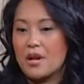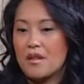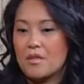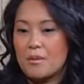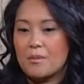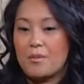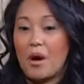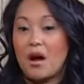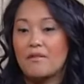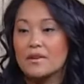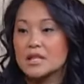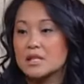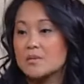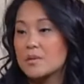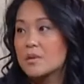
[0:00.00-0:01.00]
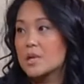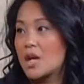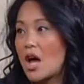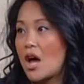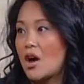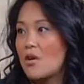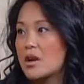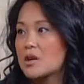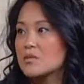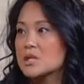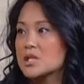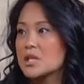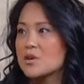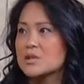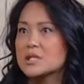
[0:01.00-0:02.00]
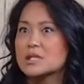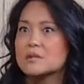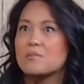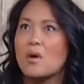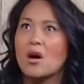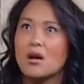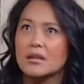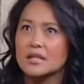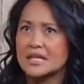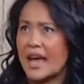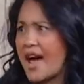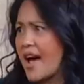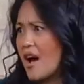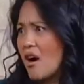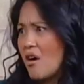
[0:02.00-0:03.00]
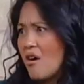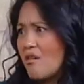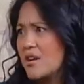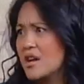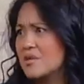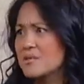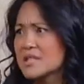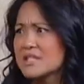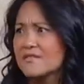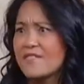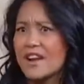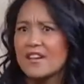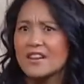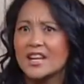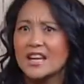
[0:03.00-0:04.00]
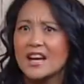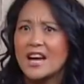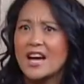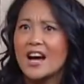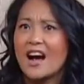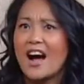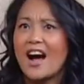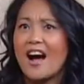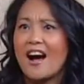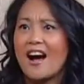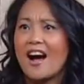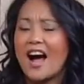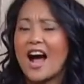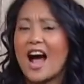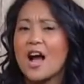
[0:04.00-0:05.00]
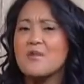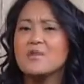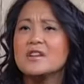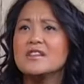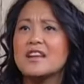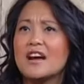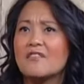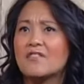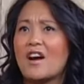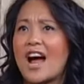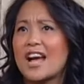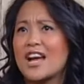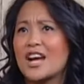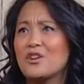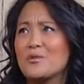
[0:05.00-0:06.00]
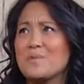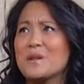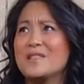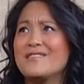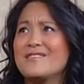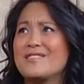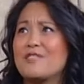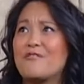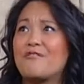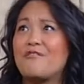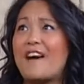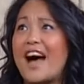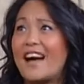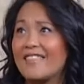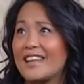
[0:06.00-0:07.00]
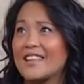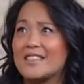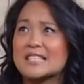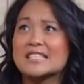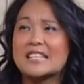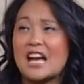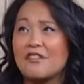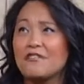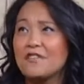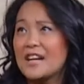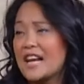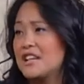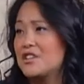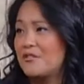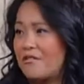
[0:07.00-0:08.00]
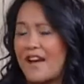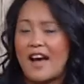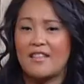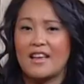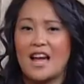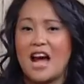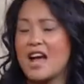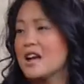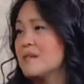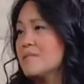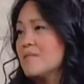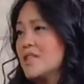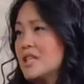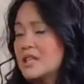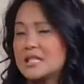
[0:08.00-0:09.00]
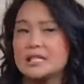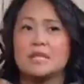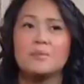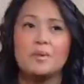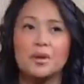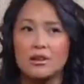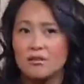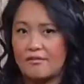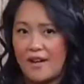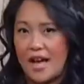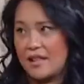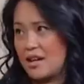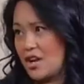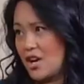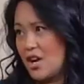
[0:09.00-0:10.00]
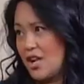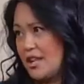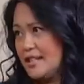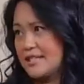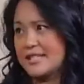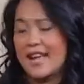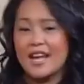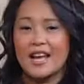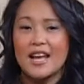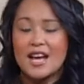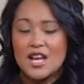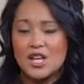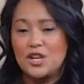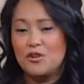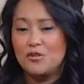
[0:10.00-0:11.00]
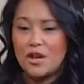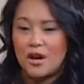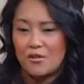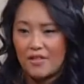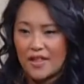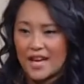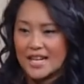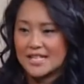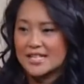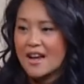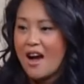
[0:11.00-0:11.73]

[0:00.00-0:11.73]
in the province. We would go, and it was so small town. It was very, I would never, I grew up in the valley, the San Fernando Valley. I am the typical valley girl, and it's like, you know this.